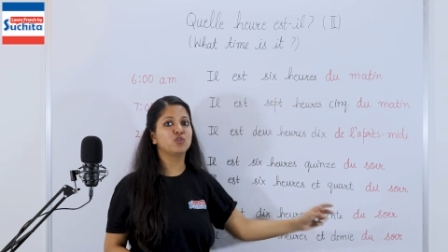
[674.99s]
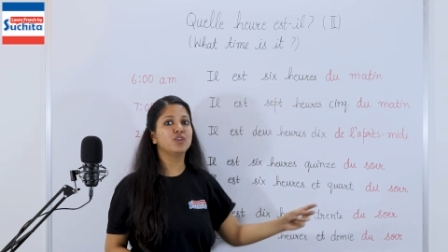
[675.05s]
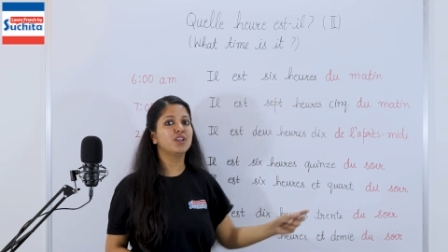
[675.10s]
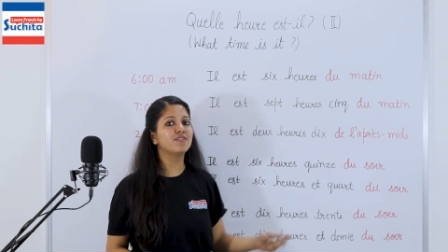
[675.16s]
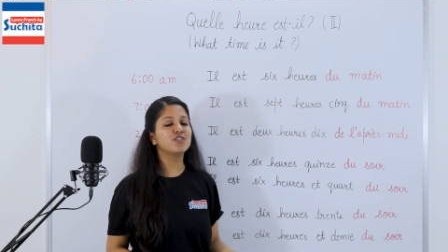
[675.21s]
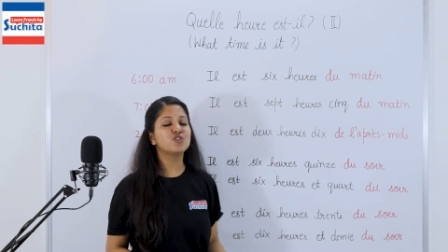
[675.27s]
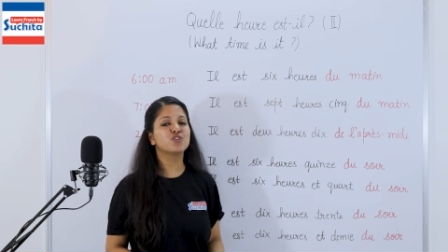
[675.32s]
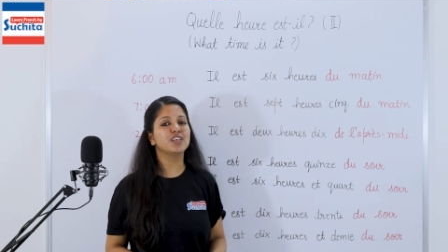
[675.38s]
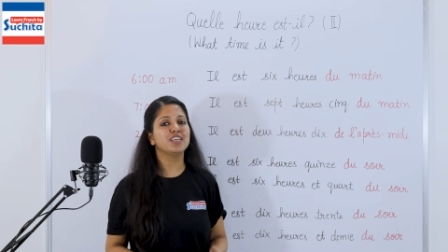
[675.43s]
You
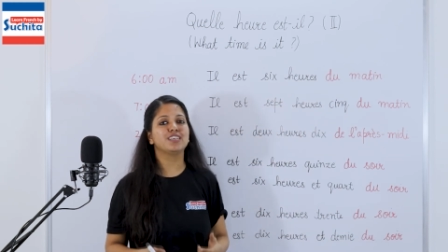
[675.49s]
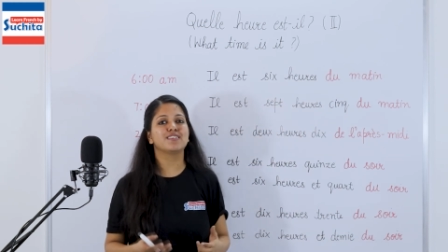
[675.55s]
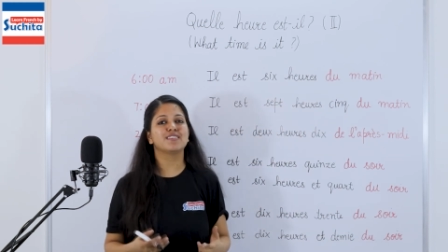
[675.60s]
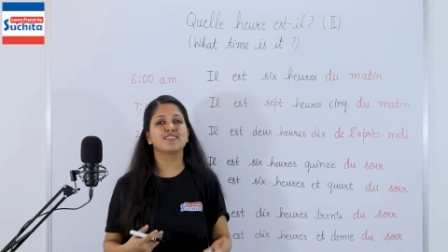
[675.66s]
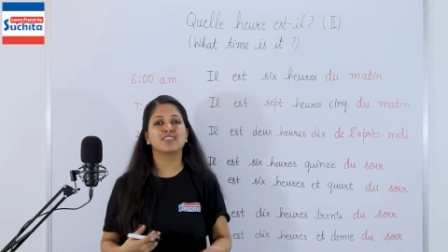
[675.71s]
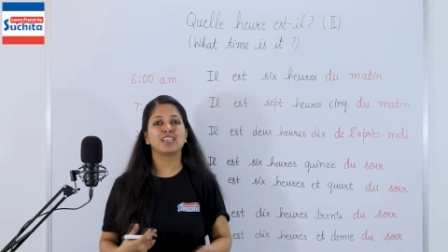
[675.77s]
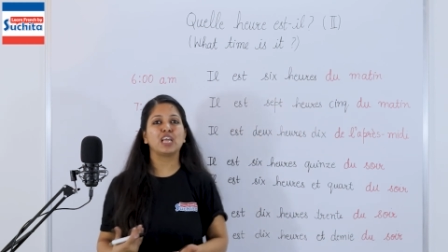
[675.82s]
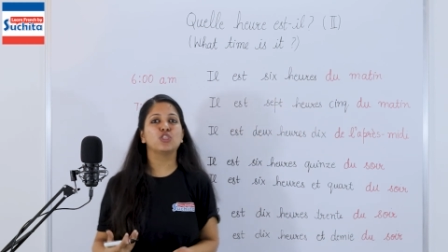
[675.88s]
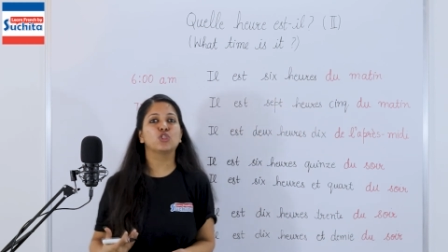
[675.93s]
never say it
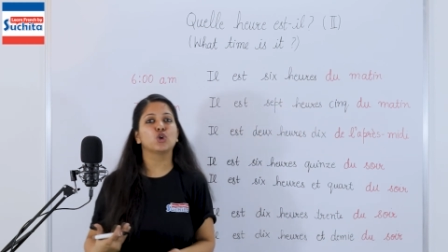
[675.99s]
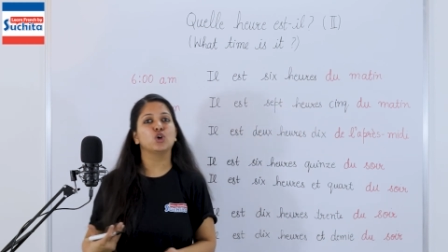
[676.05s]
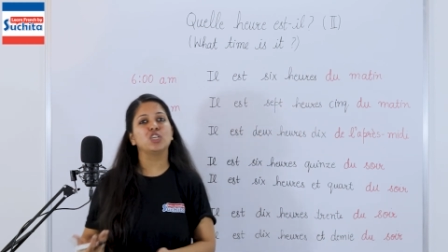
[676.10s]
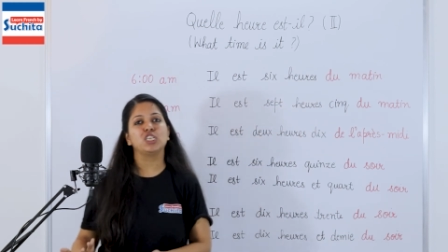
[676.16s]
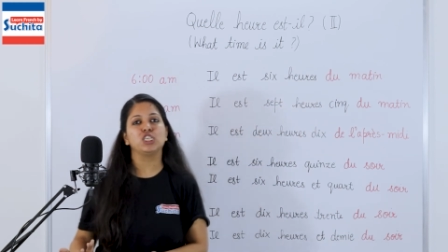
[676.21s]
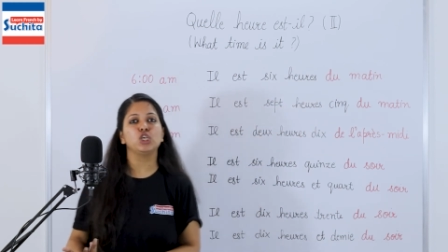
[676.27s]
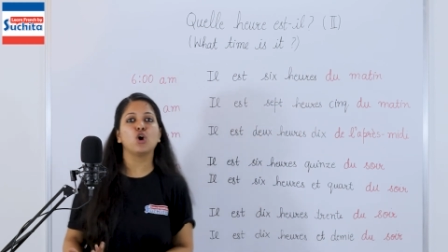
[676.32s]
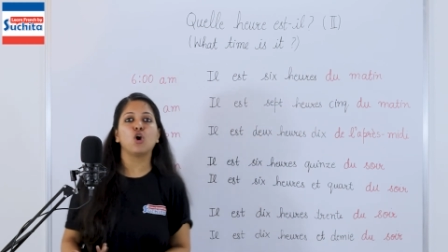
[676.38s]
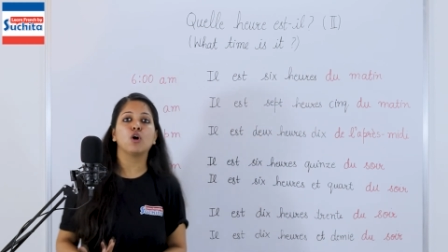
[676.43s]
is
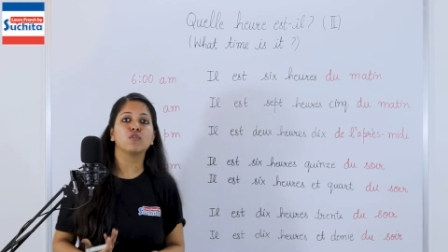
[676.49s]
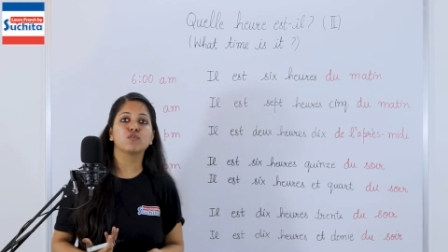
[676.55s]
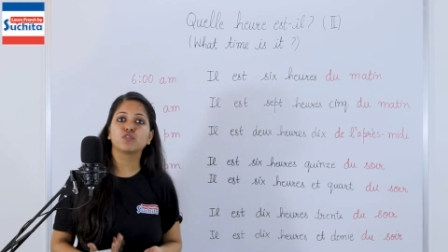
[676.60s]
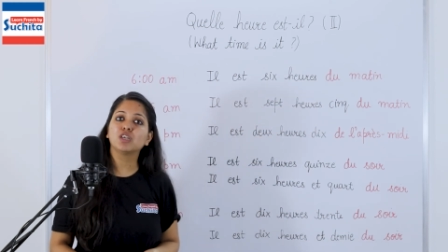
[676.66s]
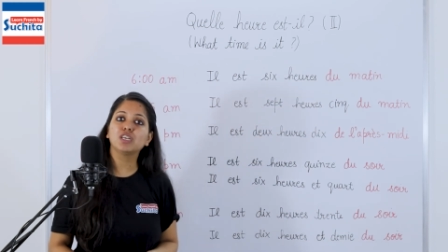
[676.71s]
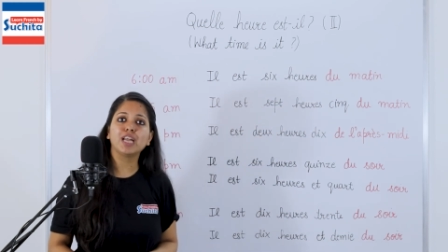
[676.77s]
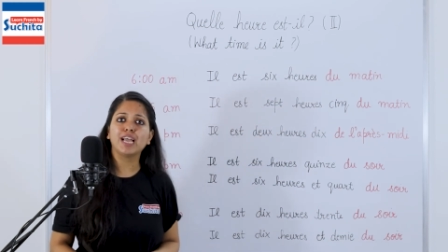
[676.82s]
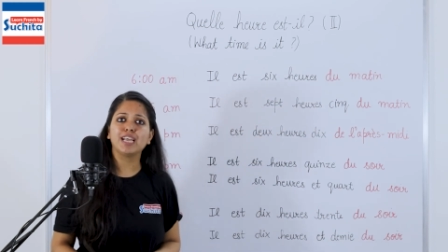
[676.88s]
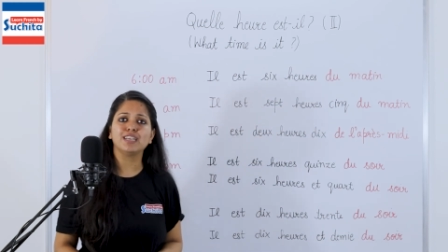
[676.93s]
10:30
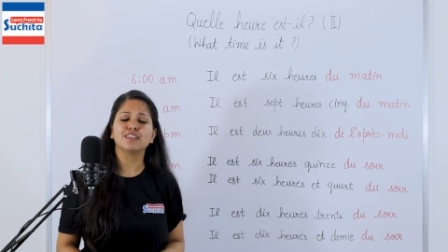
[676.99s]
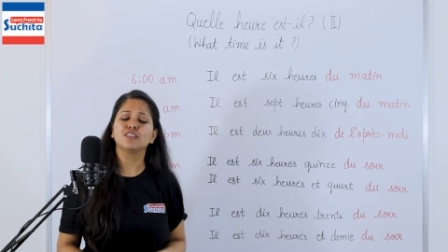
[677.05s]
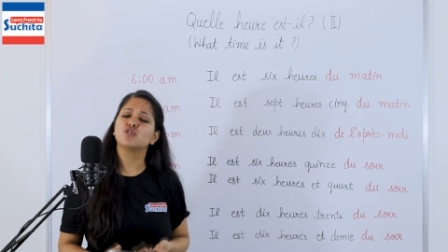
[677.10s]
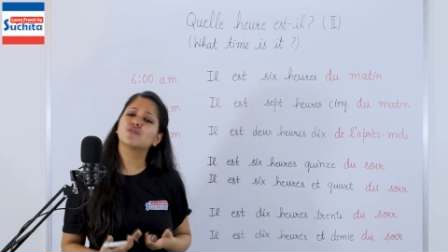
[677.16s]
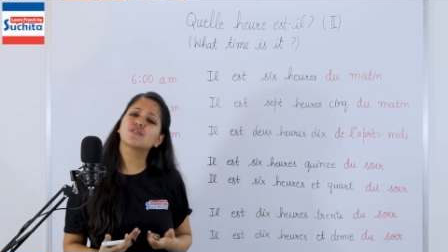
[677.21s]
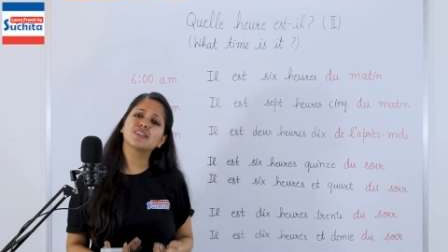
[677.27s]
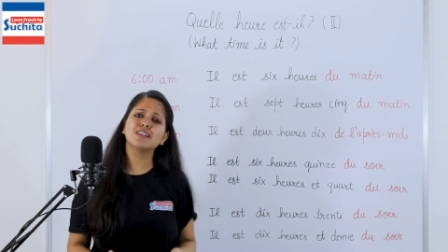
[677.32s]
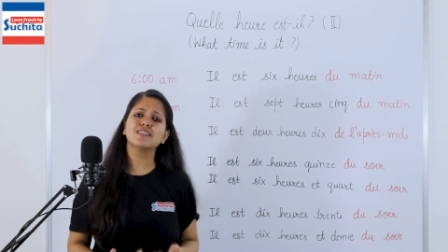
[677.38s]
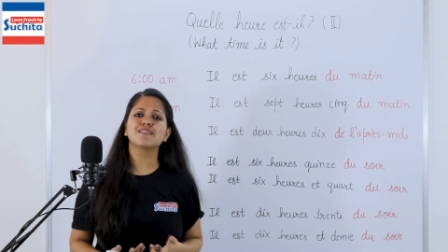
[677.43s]
of the night.
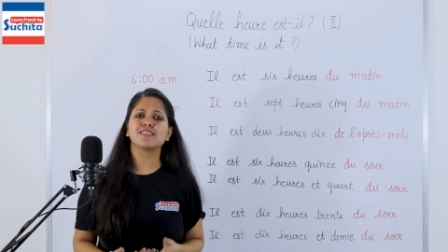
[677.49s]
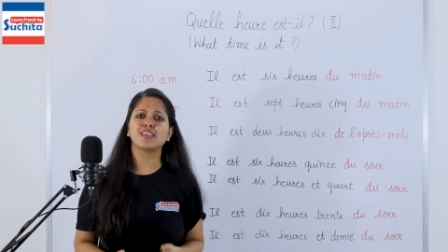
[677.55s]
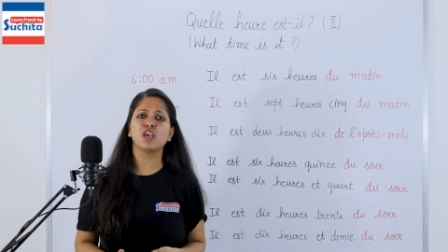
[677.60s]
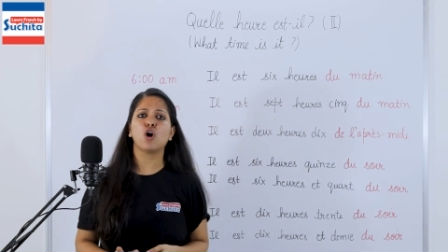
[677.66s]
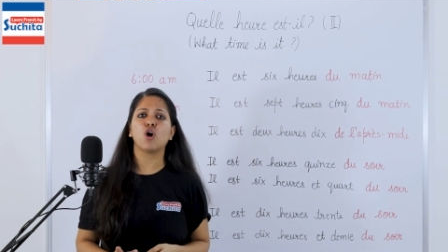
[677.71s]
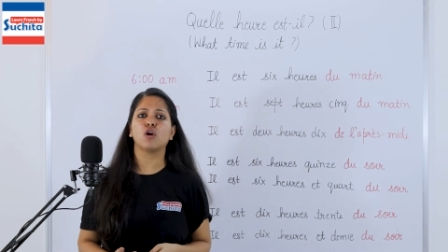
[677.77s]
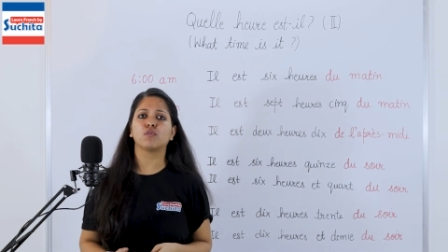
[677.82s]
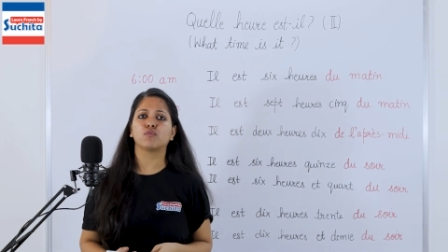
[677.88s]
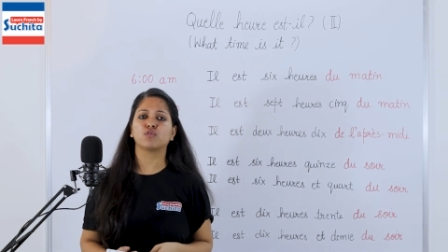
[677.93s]
You still
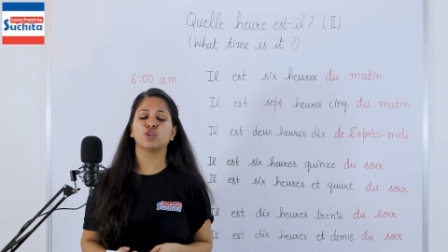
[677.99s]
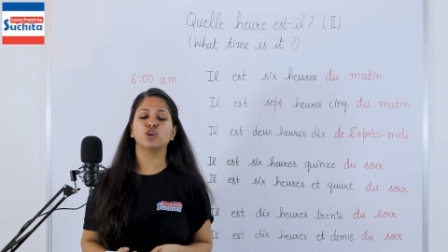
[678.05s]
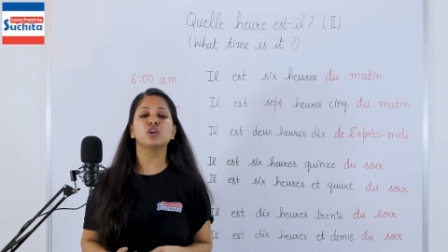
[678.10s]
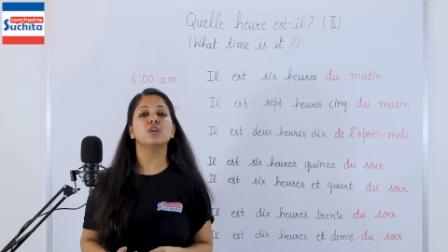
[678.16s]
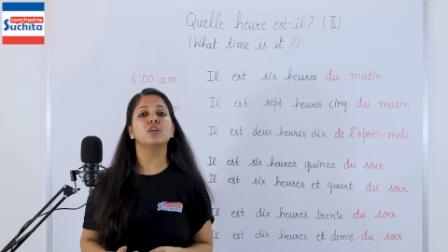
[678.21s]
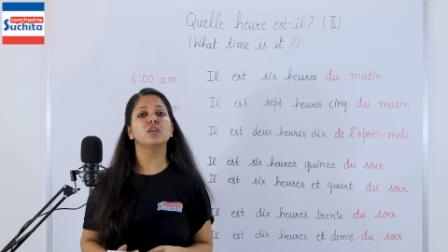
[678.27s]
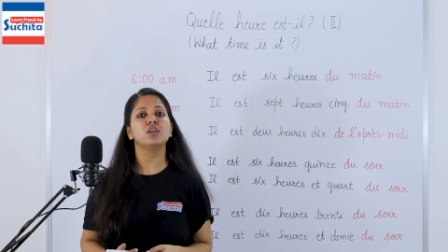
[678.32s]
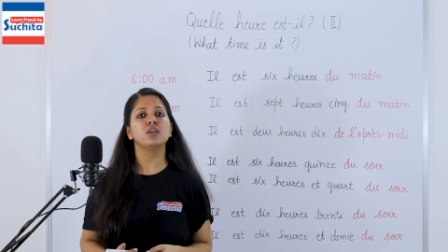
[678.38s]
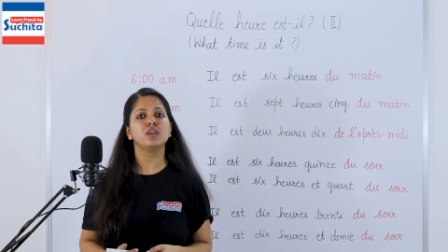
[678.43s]
say of
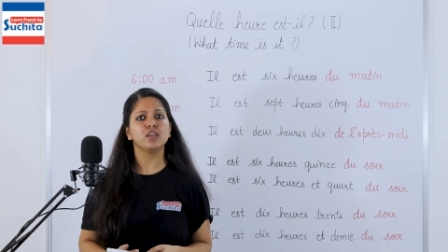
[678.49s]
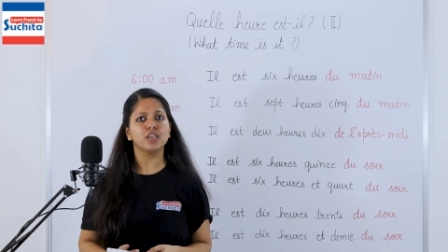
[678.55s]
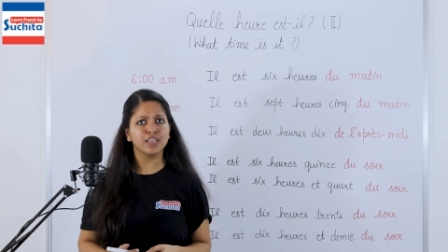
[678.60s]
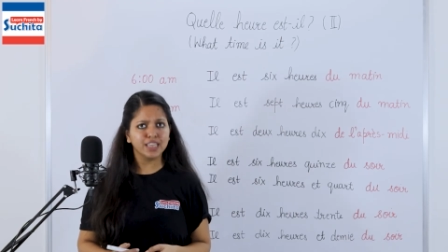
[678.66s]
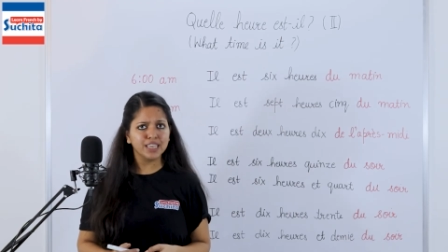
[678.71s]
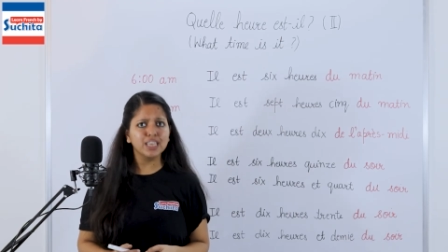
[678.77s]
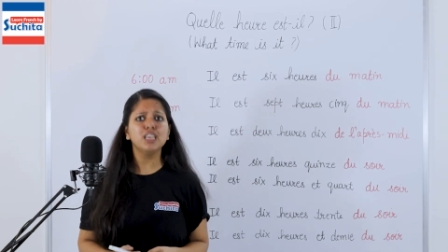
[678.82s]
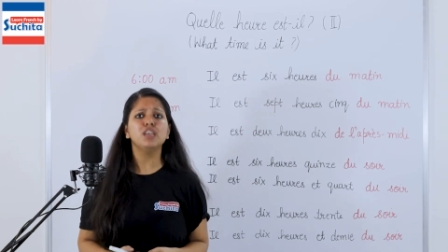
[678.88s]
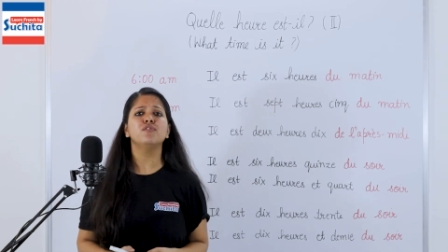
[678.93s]
the
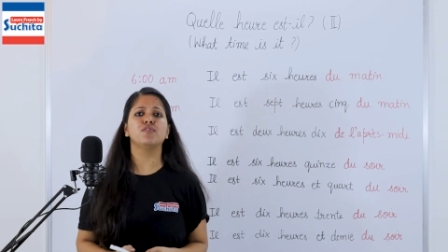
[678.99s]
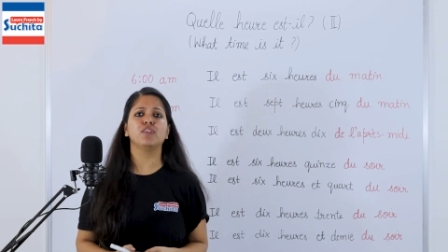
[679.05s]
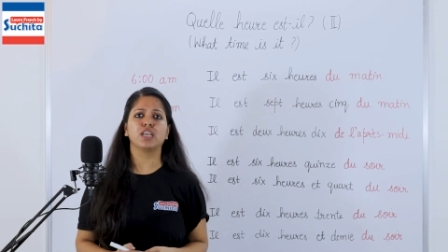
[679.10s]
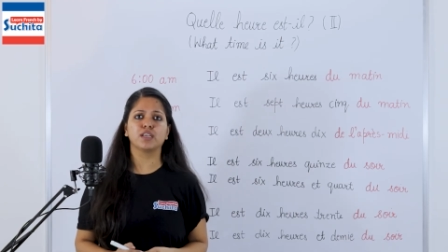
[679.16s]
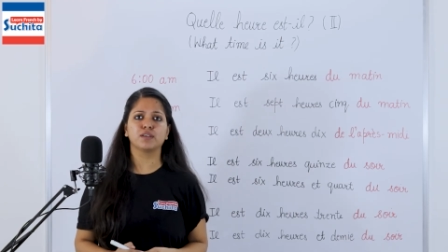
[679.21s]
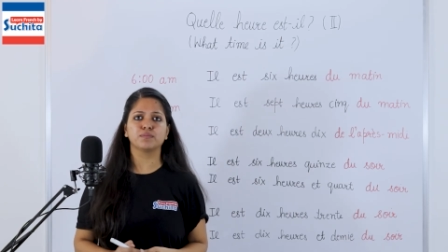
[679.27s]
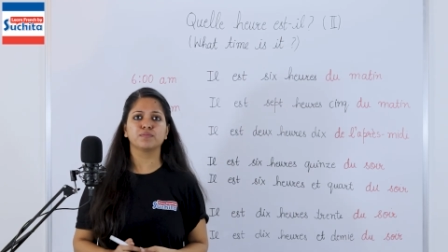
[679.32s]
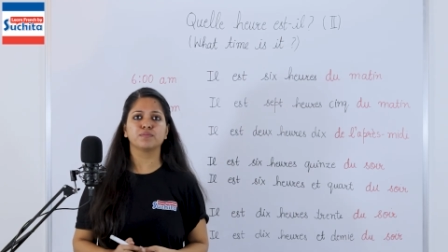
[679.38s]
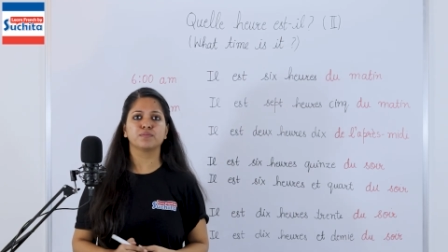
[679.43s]

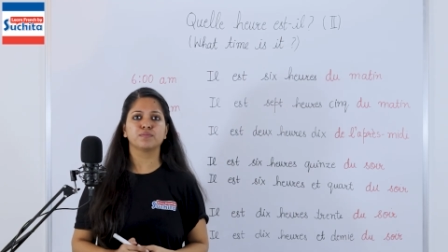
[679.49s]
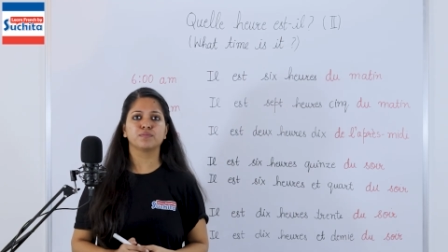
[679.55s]
evening.